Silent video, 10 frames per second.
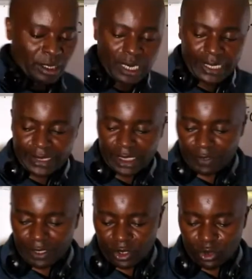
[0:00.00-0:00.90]
has
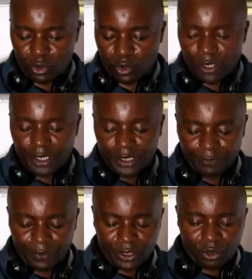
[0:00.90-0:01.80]
given you the
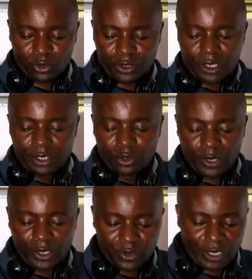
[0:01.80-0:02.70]
fixed cost. Your
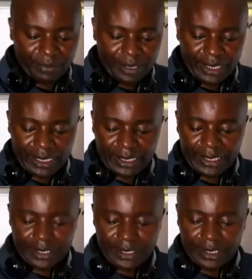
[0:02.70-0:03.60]
examiner
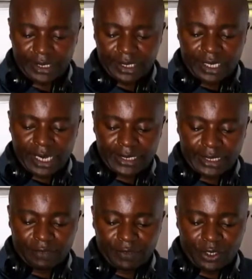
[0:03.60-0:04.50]
indeed has
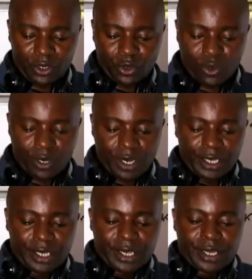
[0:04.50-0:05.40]
given you
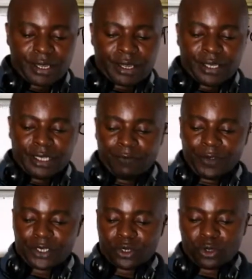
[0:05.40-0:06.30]
the
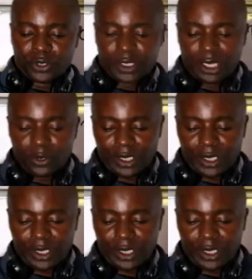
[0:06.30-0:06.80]
fixed cost here. Your